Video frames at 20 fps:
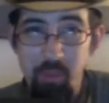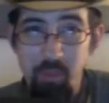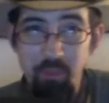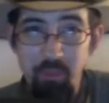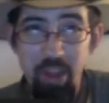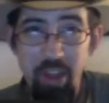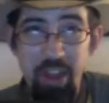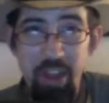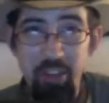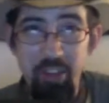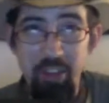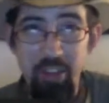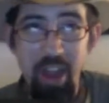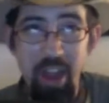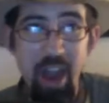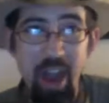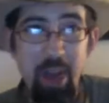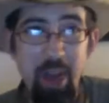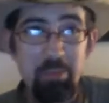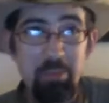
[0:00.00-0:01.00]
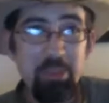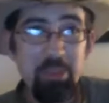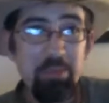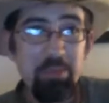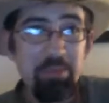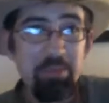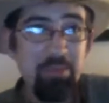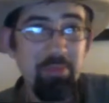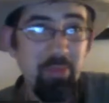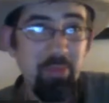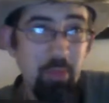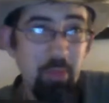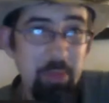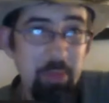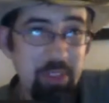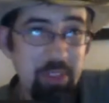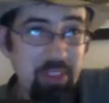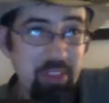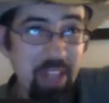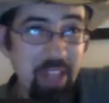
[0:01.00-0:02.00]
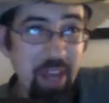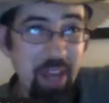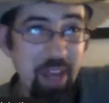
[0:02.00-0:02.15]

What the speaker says: flannel tops, and we'll be set.